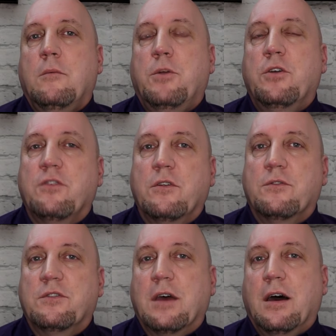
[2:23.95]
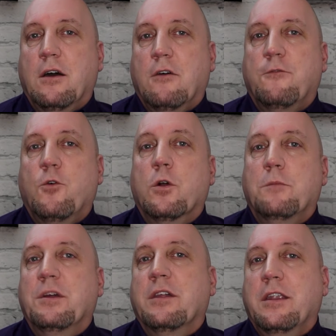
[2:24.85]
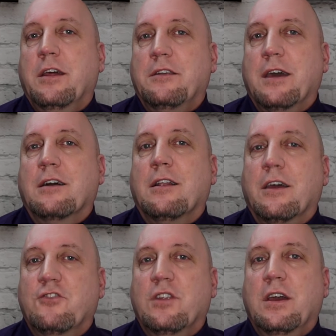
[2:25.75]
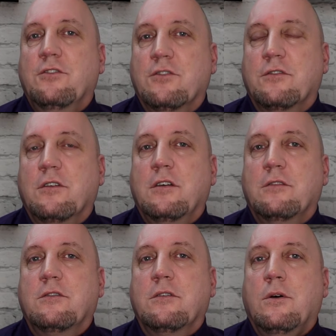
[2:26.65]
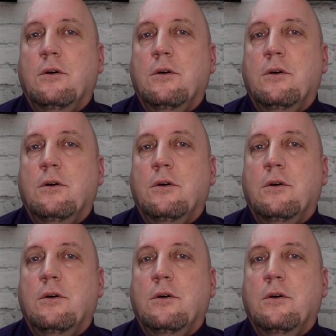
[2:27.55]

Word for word: personal style for billing and debt collection agencies